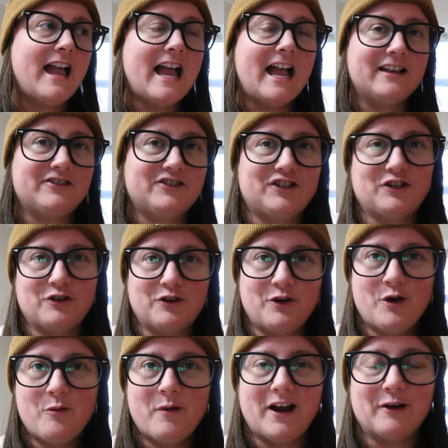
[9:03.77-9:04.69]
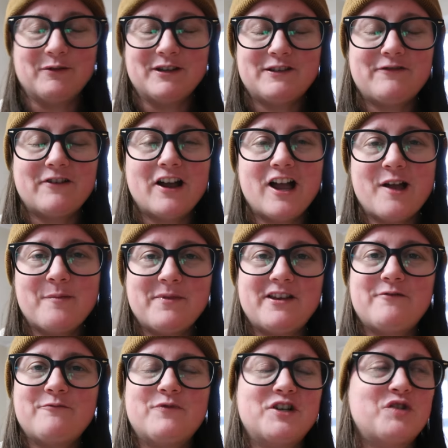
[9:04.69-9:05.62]
asked her where it was from
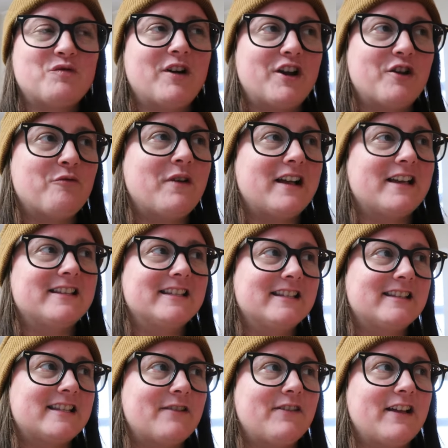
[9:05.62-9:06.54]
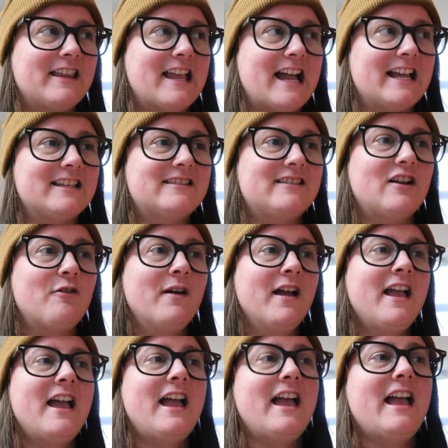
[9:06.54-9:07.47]
and which one it was and stuff like that. So
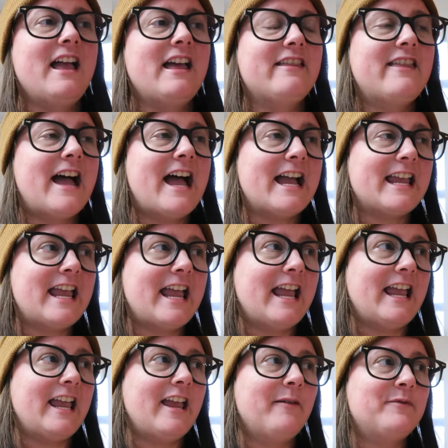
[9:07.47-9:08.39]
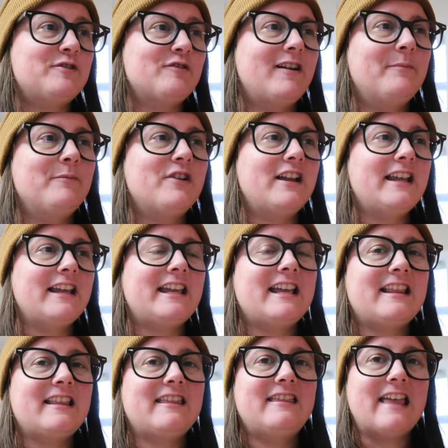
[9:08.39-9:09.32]
that came, so I'm gonna
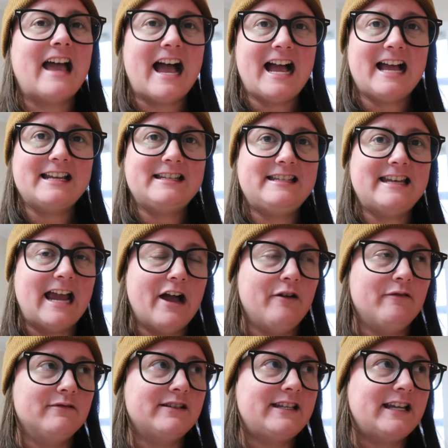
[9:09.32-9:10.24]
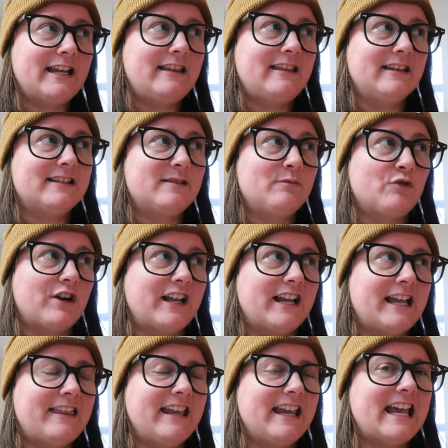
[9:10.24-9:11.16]
get that down this
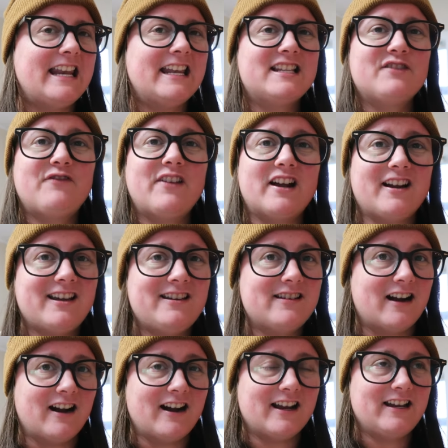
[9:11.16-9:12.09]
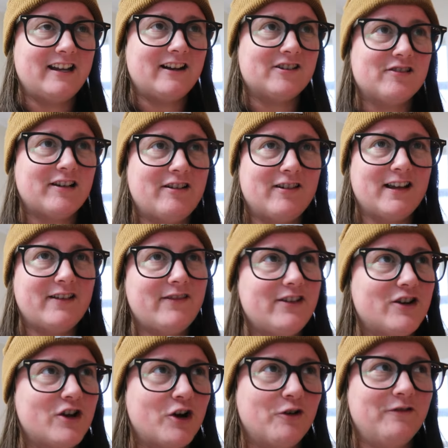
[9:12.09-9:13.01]
morning, I think. And it's very dark in here, so I don't
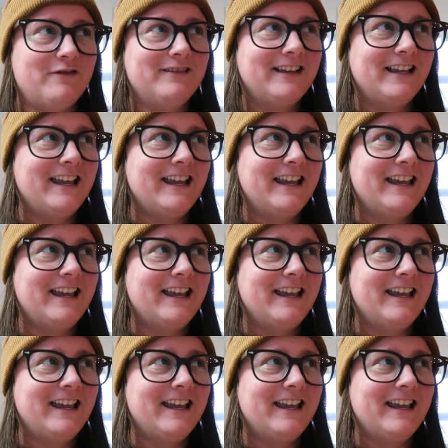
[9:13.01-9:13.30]
even know,